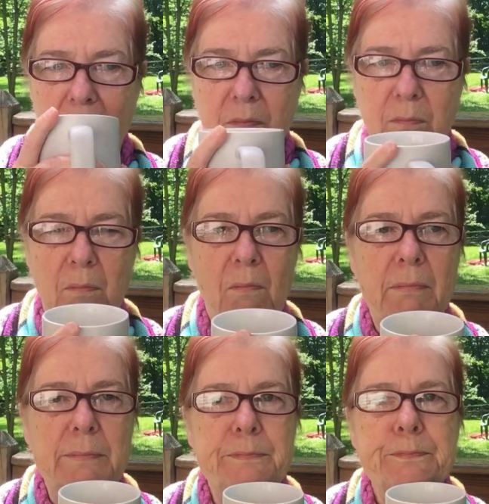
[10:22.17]

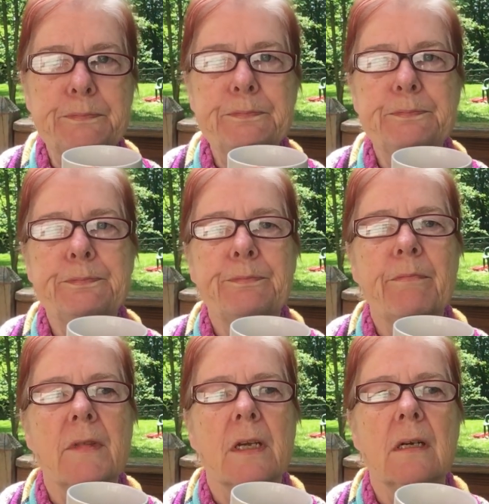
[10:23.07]

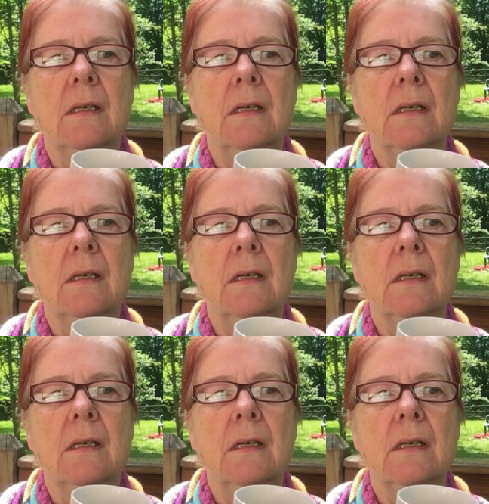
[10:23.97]
Nothing is said.